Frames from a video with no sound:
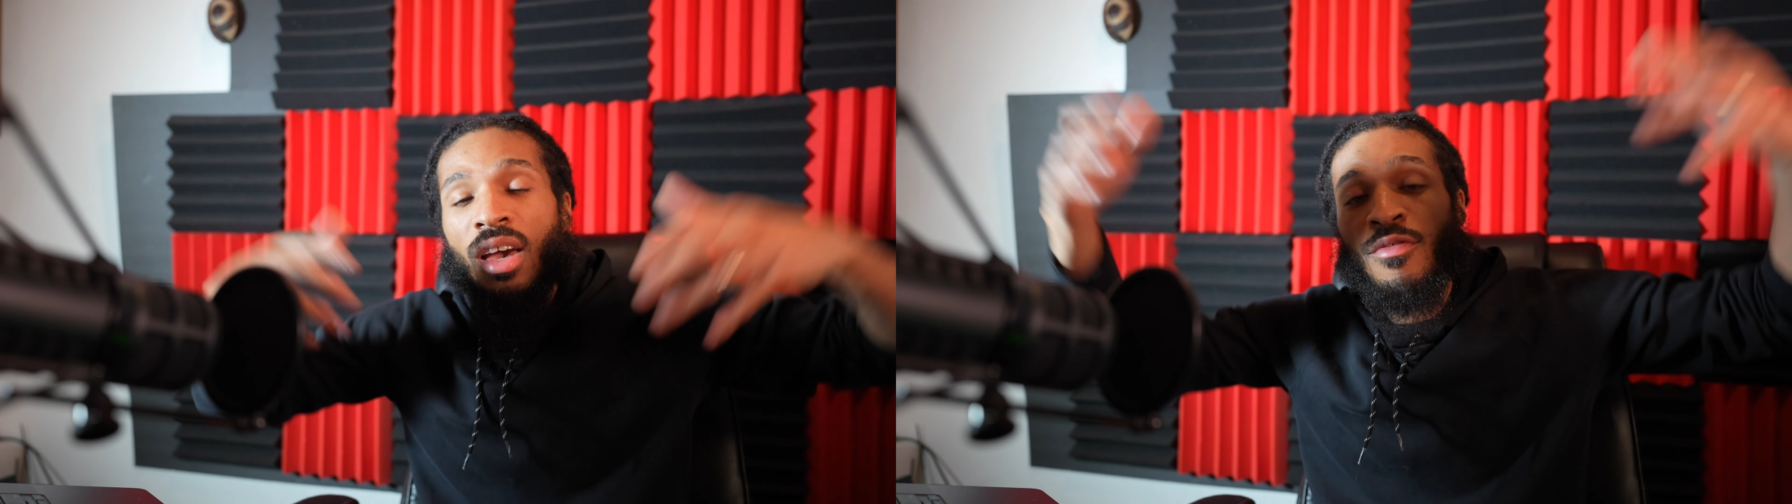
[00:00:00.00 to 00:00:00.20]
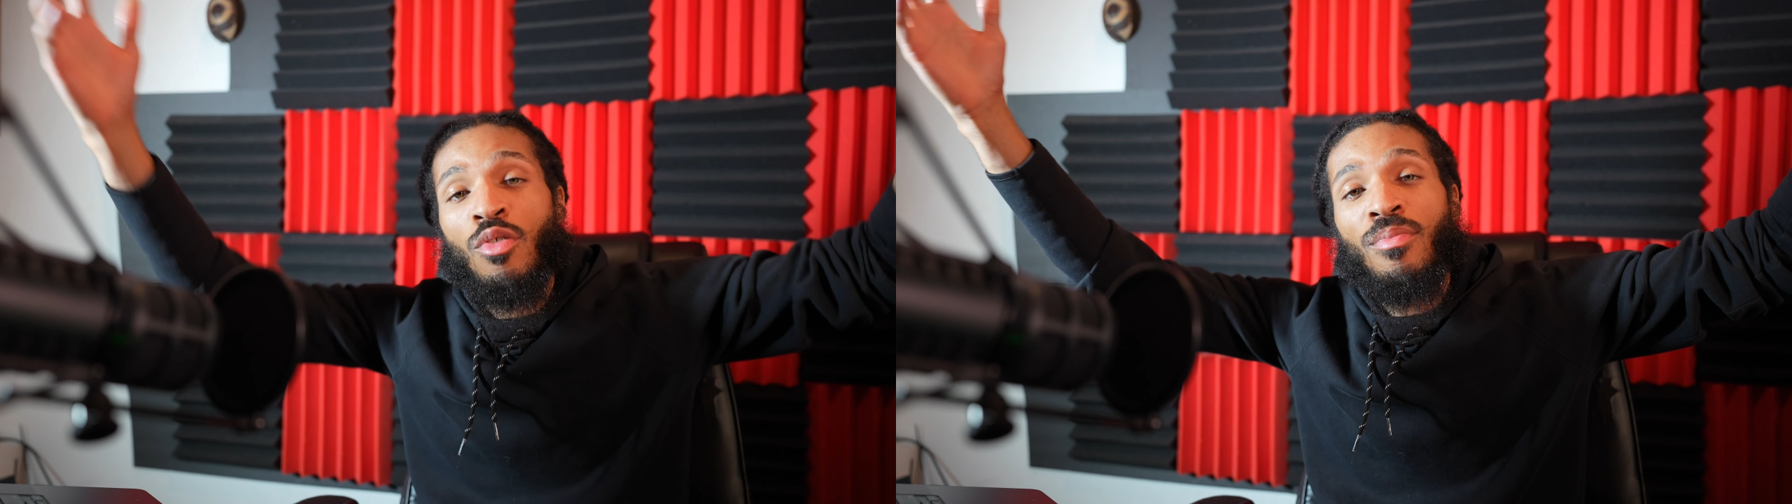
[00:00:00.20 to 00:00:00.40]

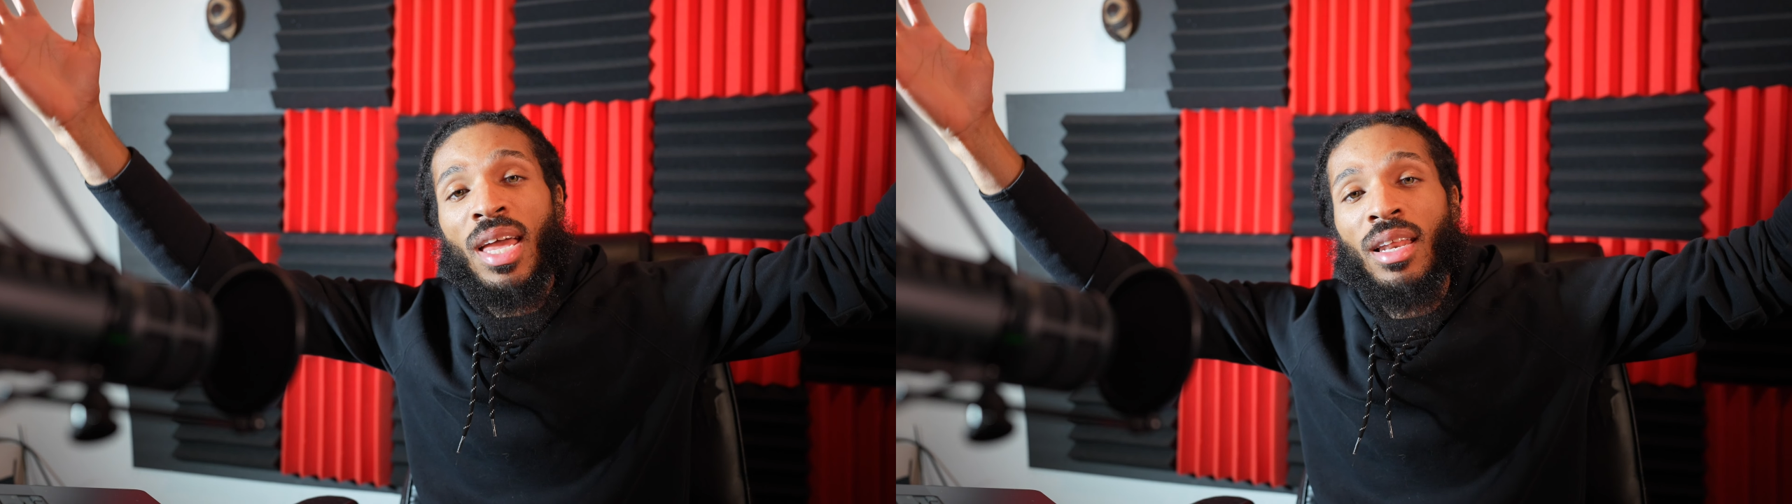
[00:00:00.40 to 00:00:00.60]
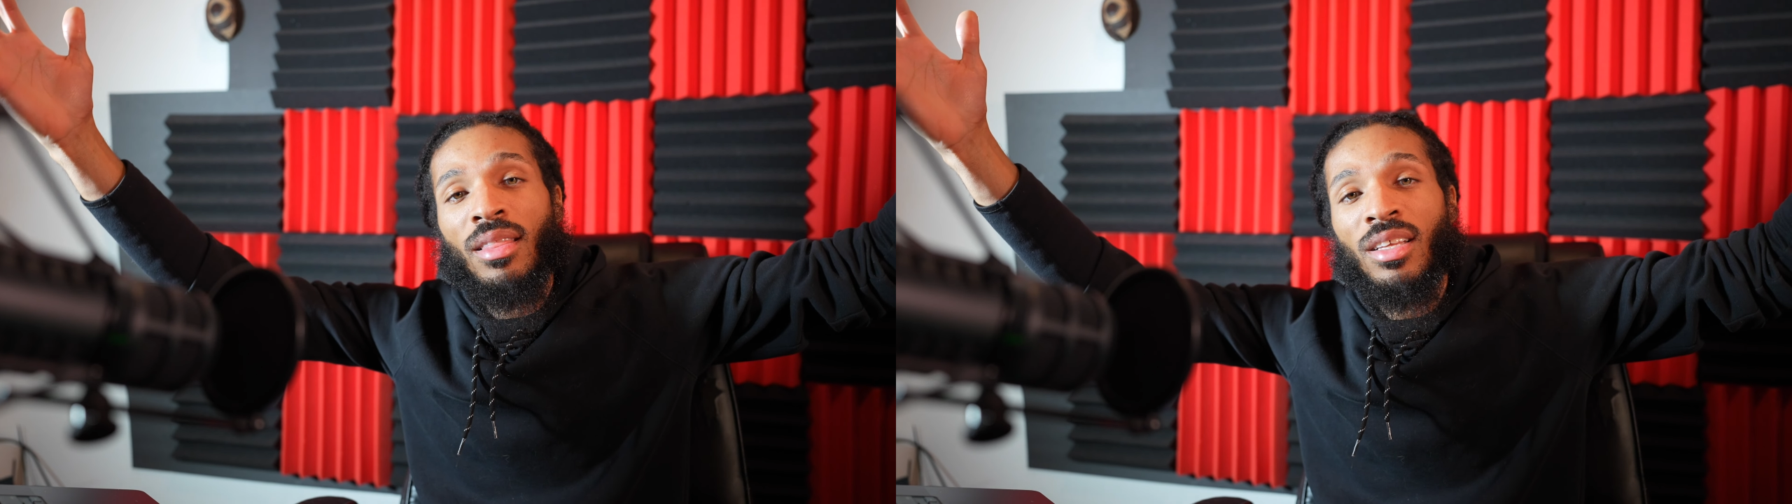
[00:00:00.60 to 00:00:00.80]
If you've
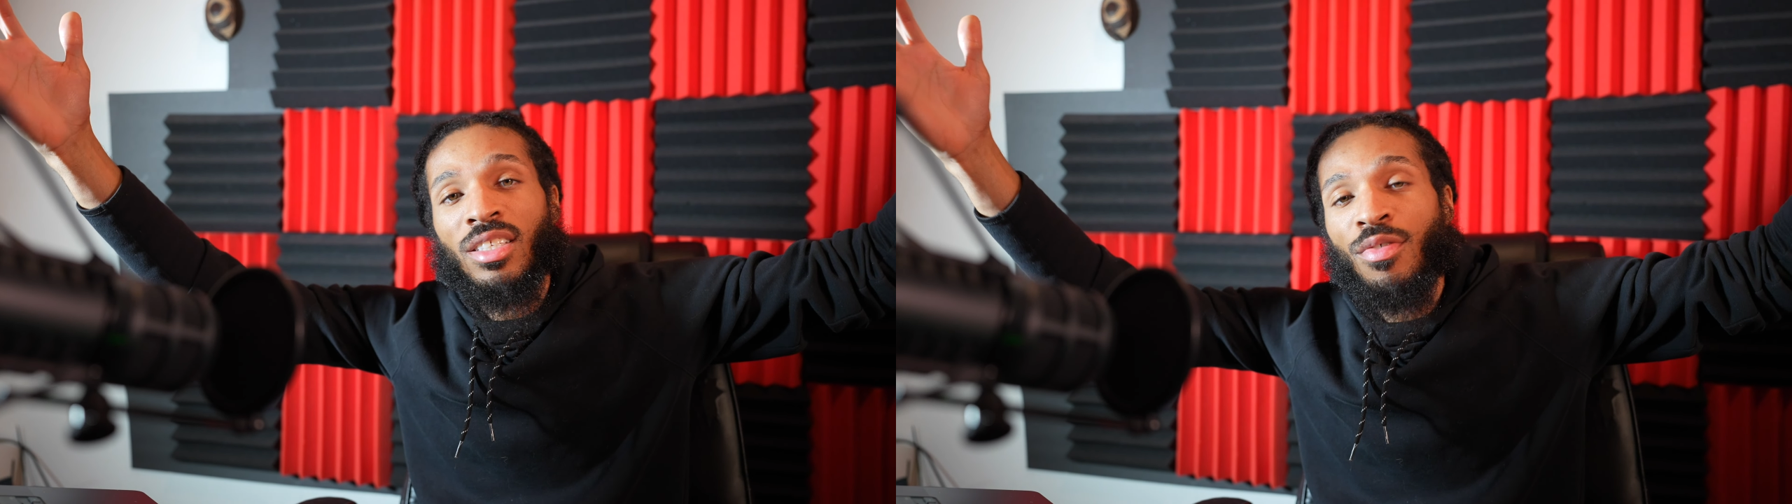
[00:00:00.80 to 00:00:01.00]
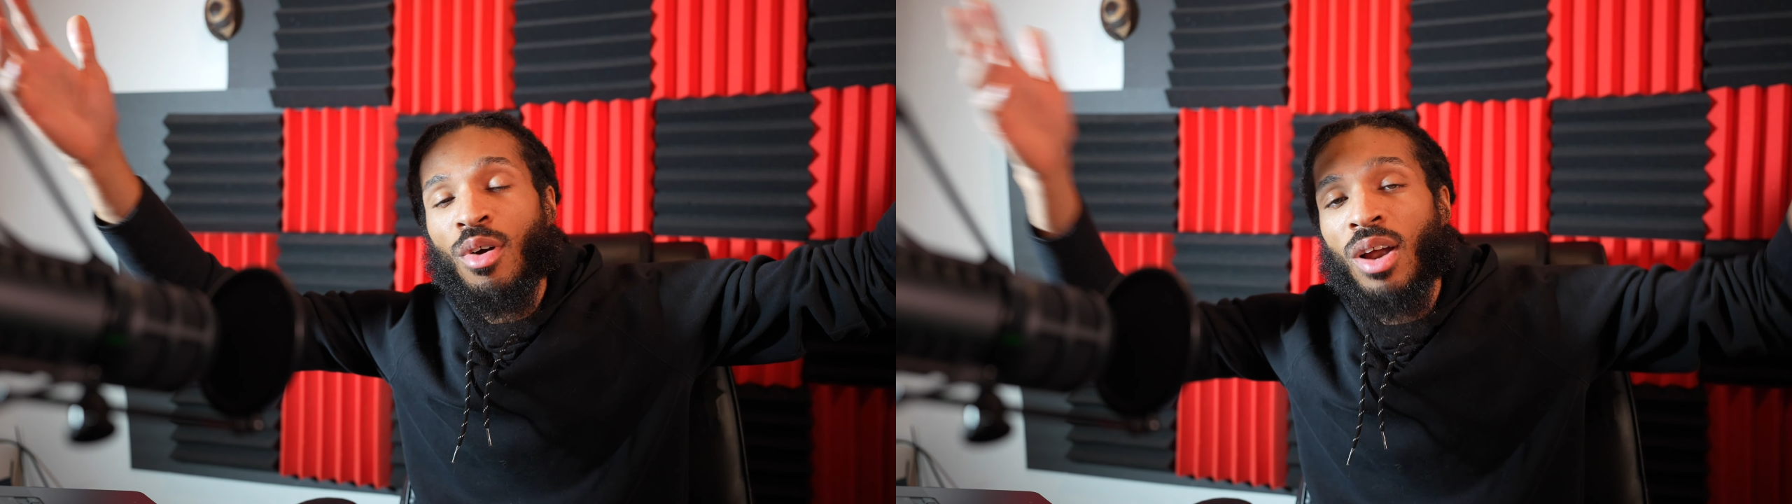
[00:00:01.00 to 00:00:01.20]
made it
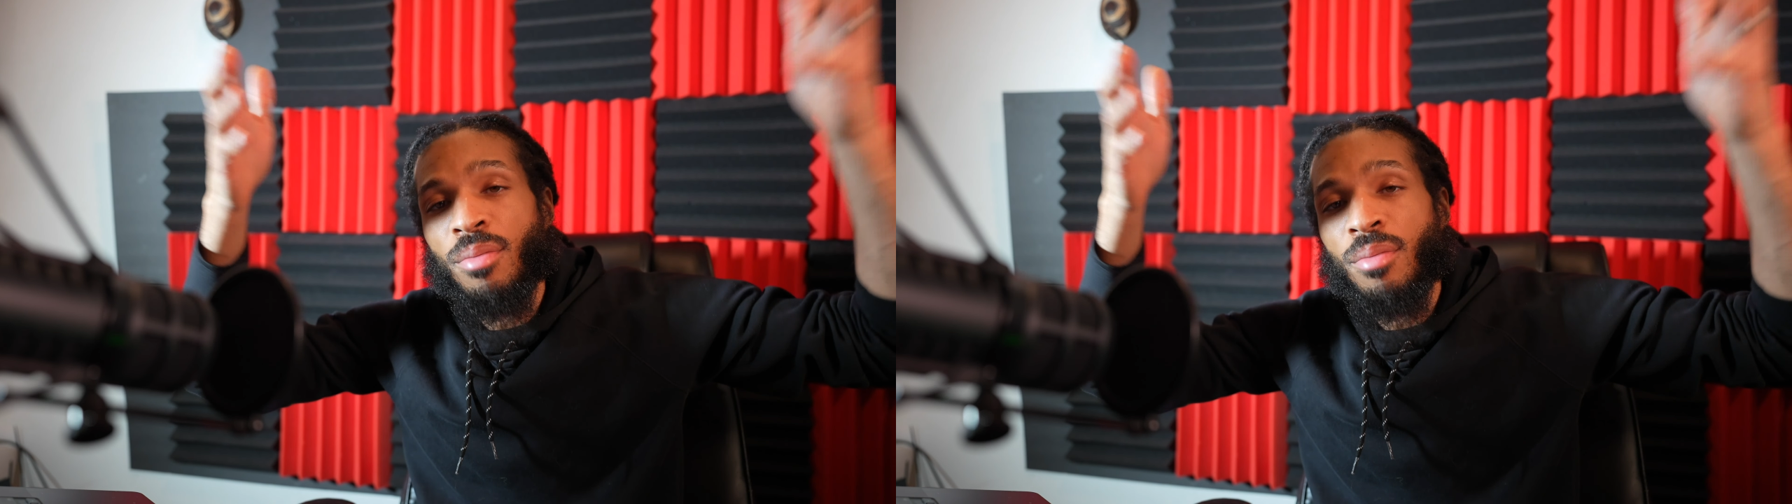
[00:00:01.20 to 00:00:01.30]
this far,